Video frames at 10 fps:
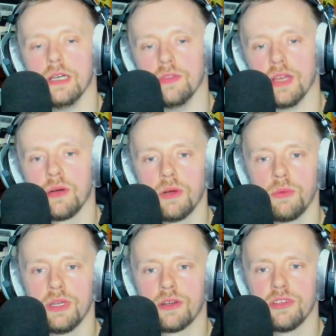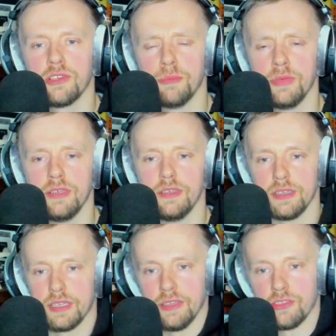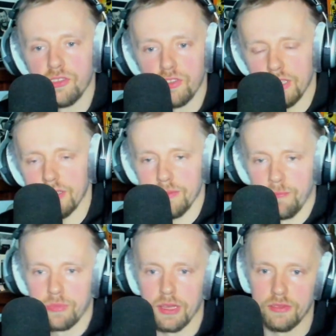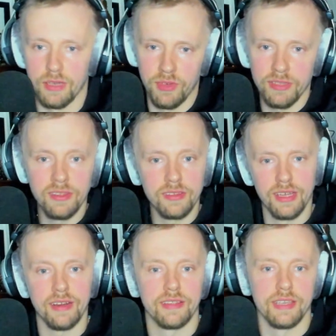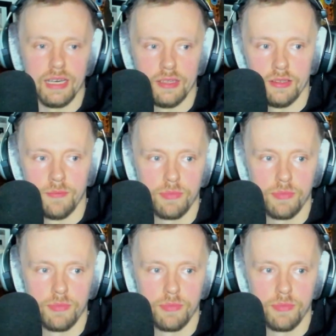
now we are beginning to see David Darkian